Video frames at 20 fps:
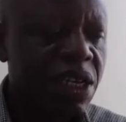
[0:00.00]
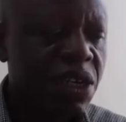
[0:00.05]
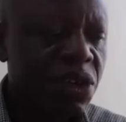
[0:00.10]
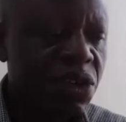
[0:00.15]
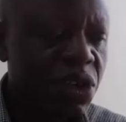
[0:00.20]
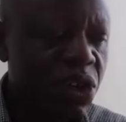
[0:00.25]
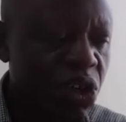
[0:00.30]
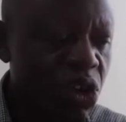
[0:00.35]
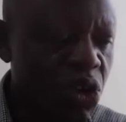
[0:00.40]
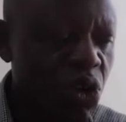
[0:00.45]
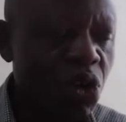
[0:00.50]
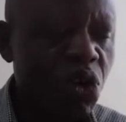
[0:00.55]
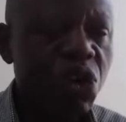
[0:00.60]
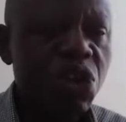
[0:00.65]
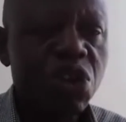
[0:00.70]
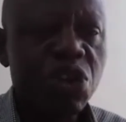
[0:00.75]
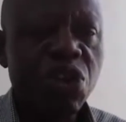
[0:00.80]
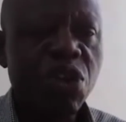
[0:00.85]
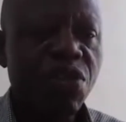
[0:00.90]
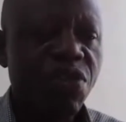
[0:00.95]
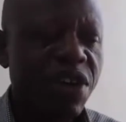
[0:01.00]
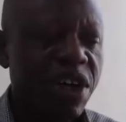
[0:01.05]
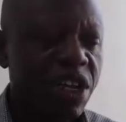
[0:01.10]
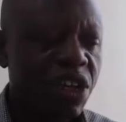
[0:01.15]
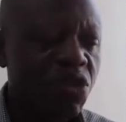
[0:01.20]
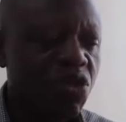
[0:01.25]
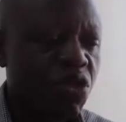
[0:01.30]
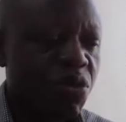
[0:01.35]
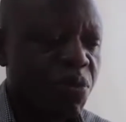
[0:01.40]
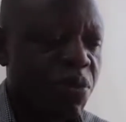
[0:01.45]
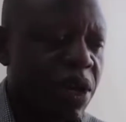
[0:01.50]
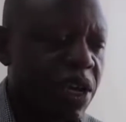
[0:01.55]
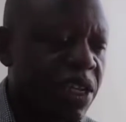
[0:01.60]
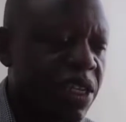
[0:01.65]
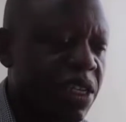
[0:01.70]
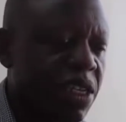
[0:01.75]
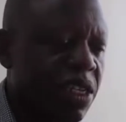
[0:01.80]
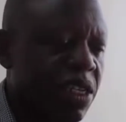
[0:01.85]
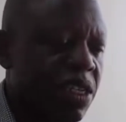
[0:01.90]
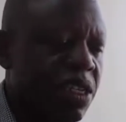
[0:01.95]
the cost of an
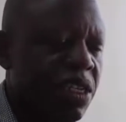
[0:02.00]
equipment,